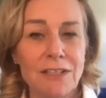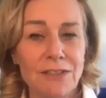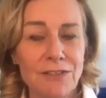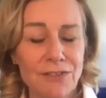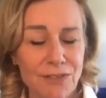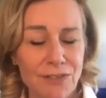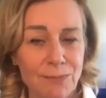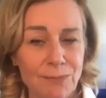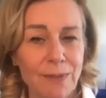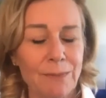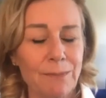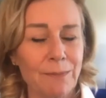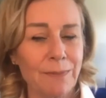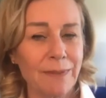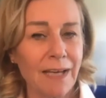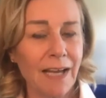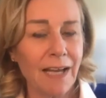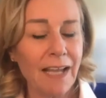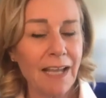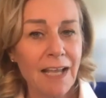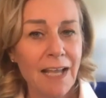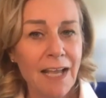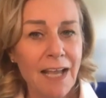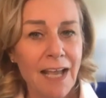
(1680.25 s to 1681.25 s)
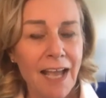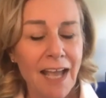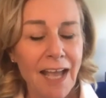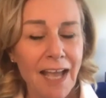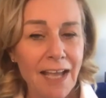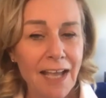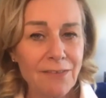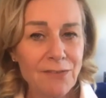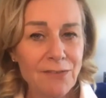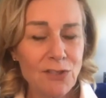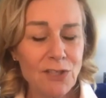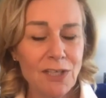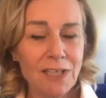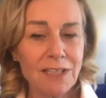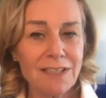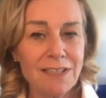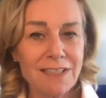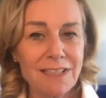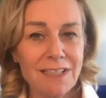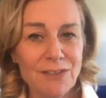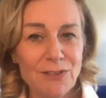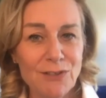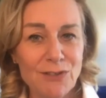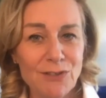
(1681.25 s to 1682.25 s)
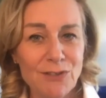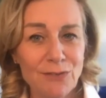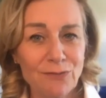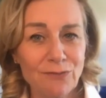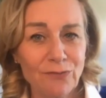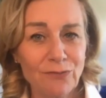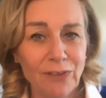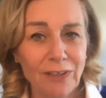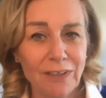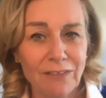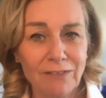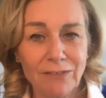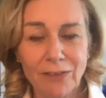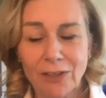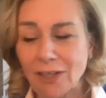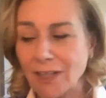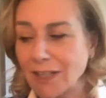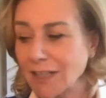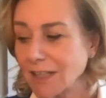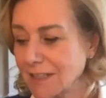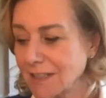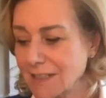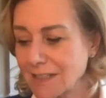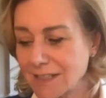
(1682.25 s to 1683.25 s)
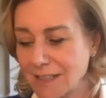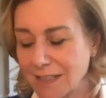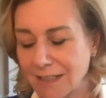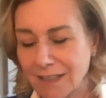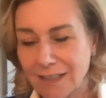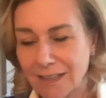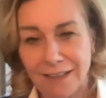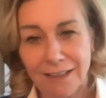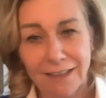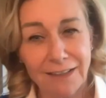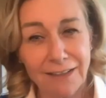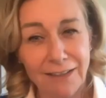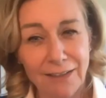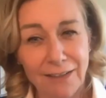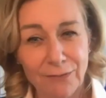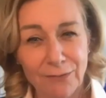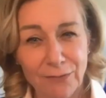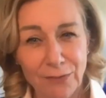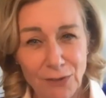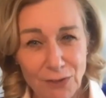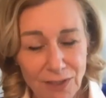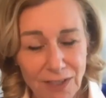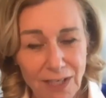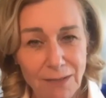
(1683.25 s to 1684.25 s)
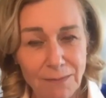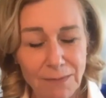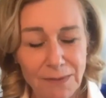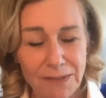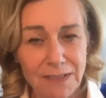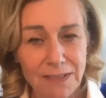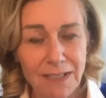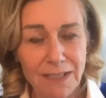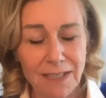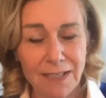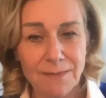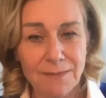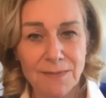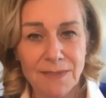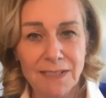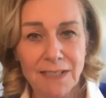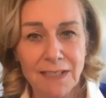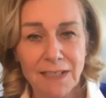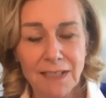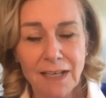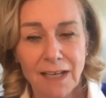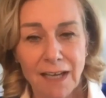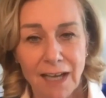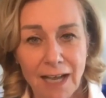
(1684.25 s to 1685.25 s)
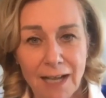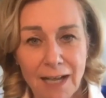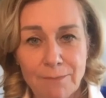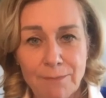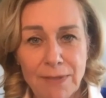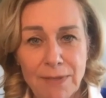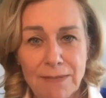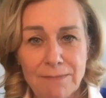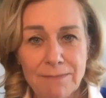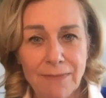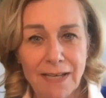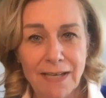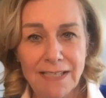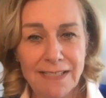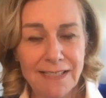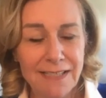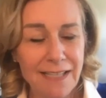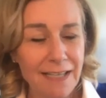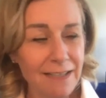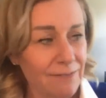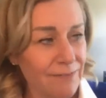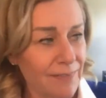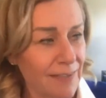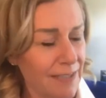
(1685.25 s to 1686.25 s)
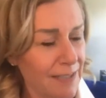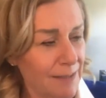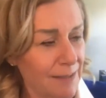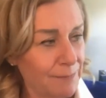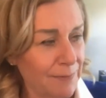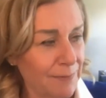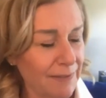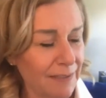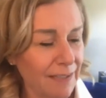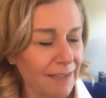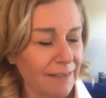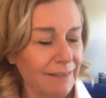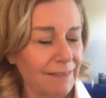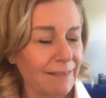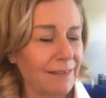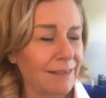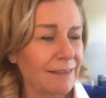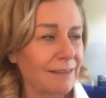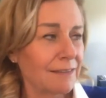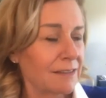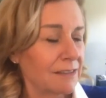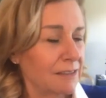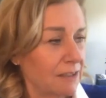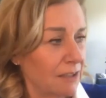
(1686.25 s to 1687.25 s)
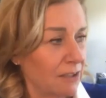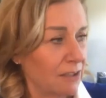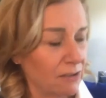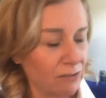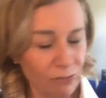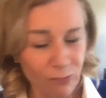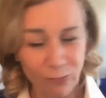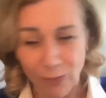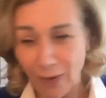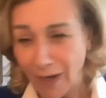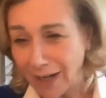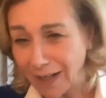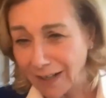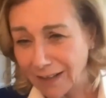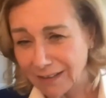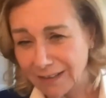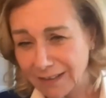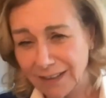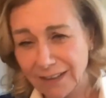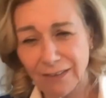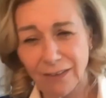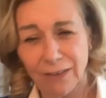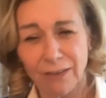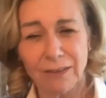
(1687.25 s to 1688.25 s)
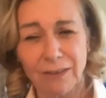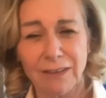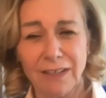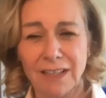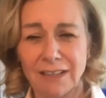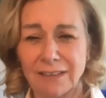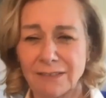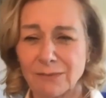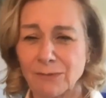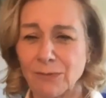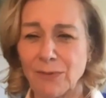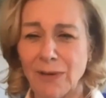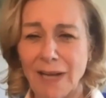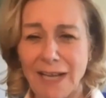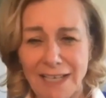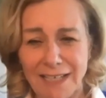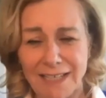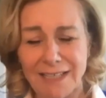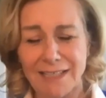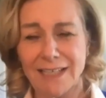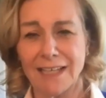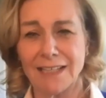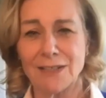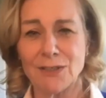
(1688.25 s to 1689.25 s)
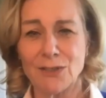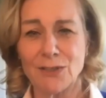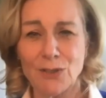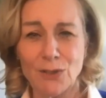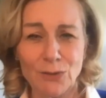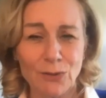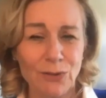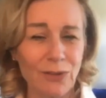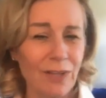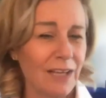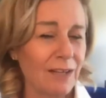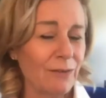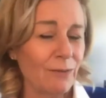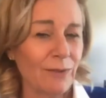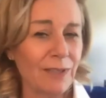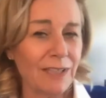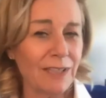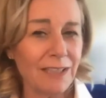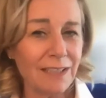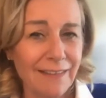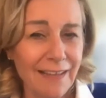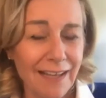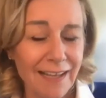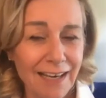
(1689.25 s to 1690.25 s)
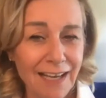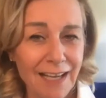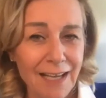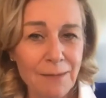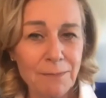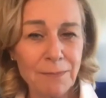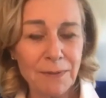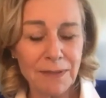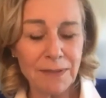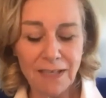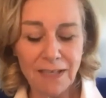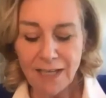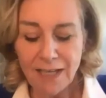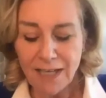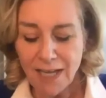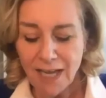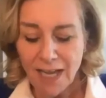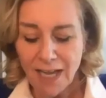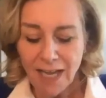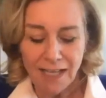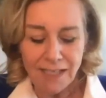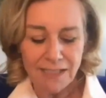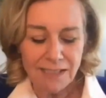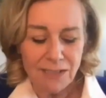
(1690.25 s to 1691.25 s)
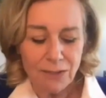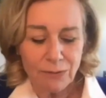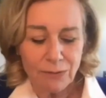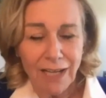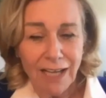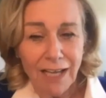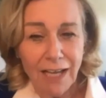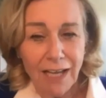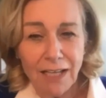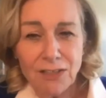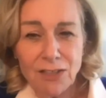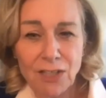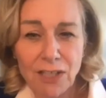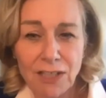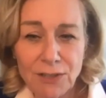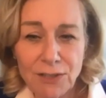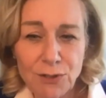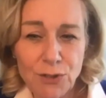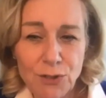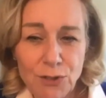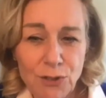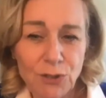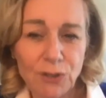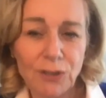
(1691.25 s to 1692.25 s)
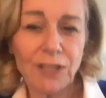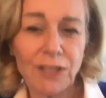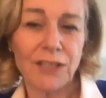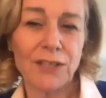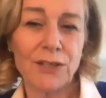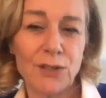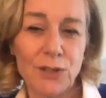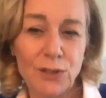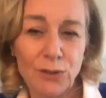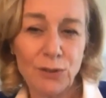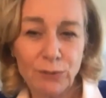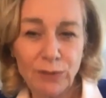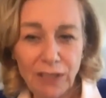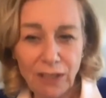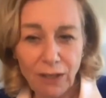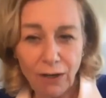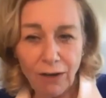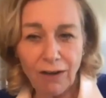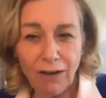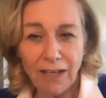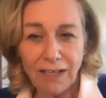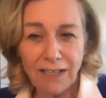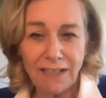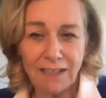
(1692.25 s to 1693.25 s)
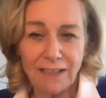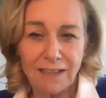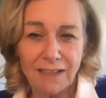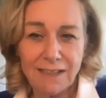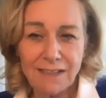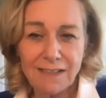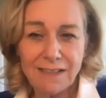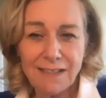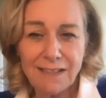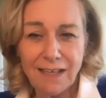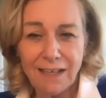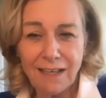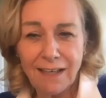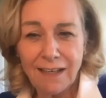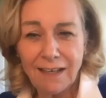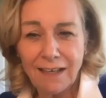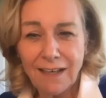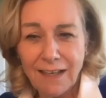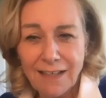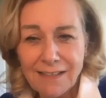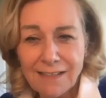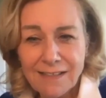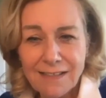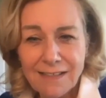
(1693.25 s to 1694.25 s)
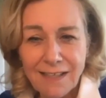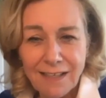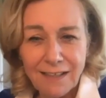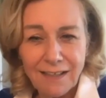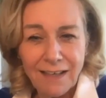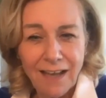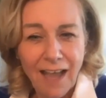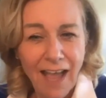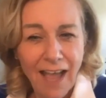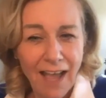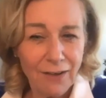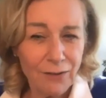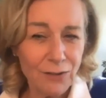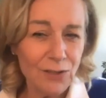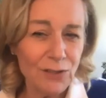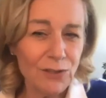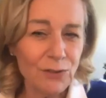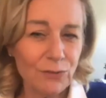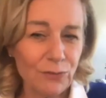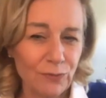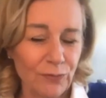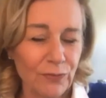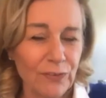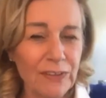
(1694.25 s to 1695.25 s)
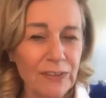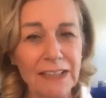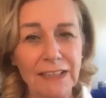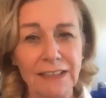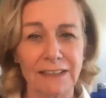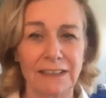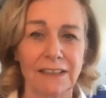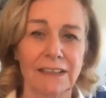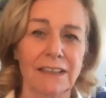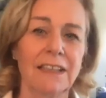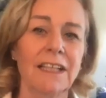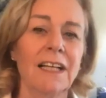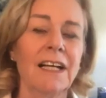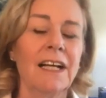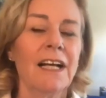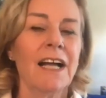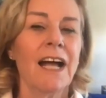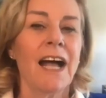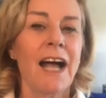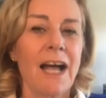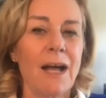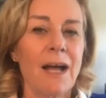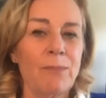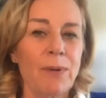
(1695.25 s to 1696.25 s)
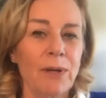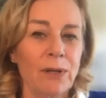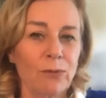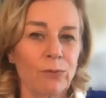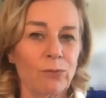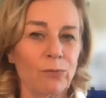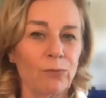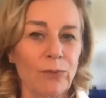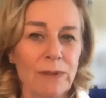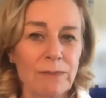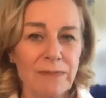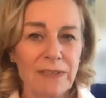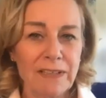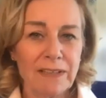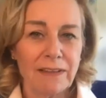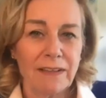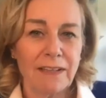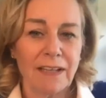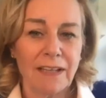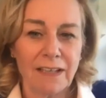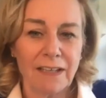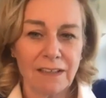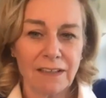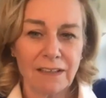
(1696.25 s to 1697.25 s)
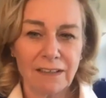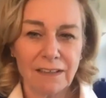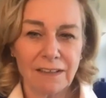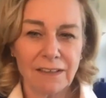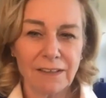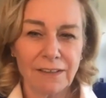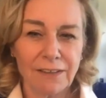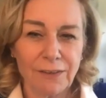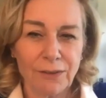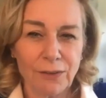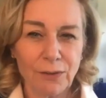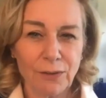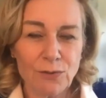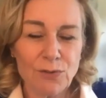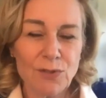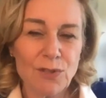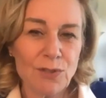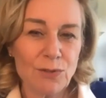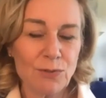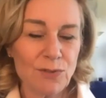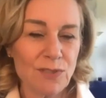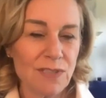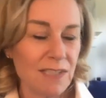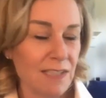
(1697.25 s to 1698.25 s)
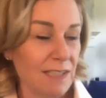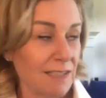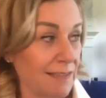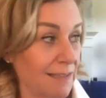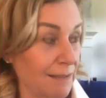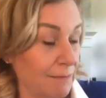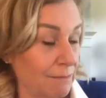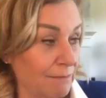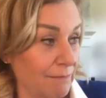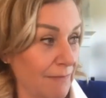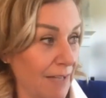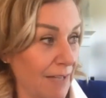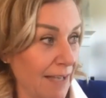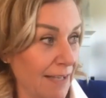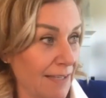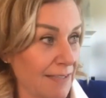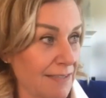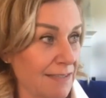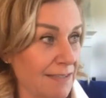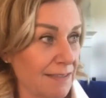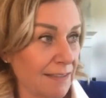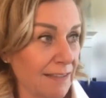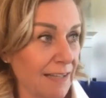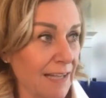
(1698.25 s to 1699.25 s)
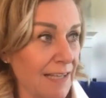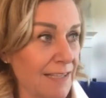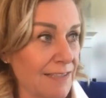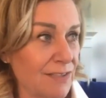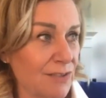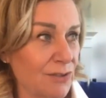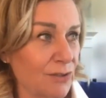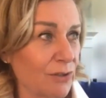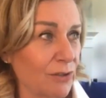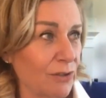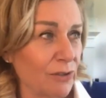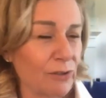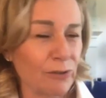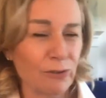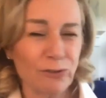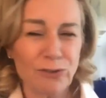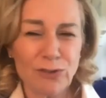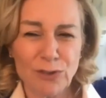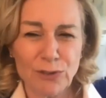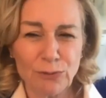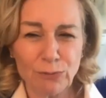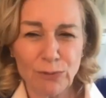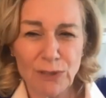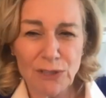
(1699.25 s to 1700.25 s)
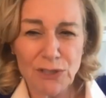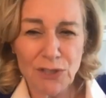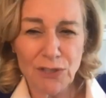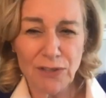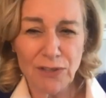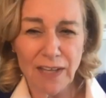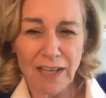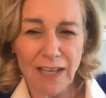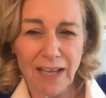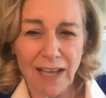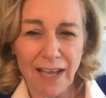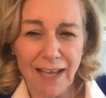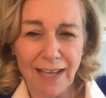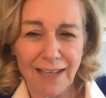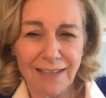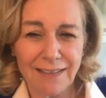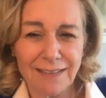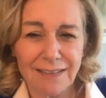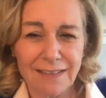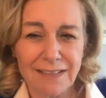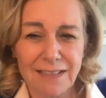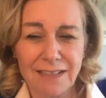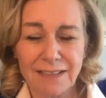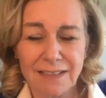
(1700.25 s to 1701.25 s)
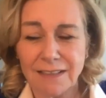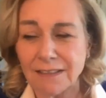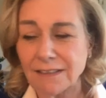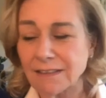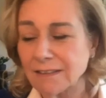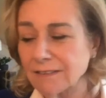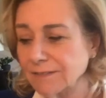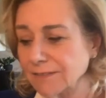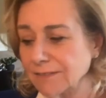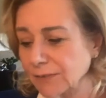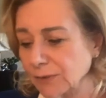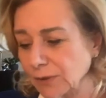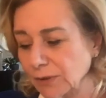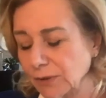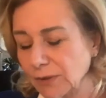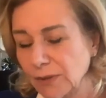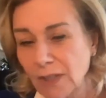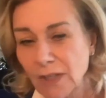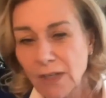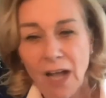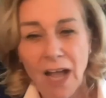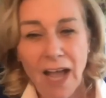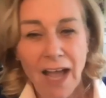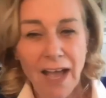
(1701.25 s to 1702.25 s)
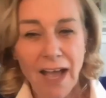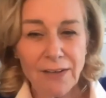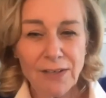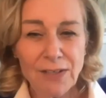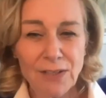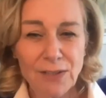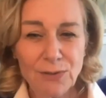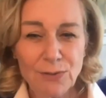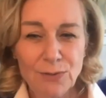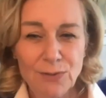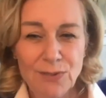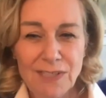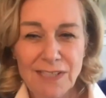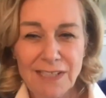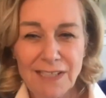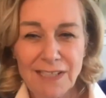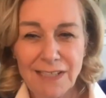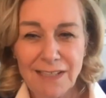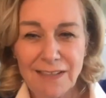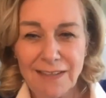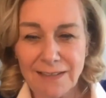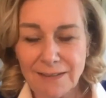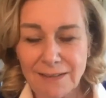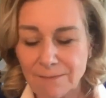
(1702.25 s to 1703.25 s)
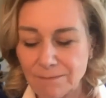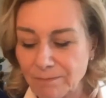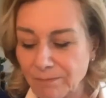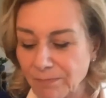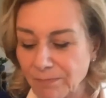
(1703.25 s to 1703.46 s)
about. But I have shed tears in front of audience, and the first couple times I beat myself up, and I thought, oh, why, you know, oh, why yeah. did I do that? Why did that happen? And so I actually took it to an audience, and I said, how do you feel about women that? you know do you see them as lesser or do you wish they hadn't of or how do you see them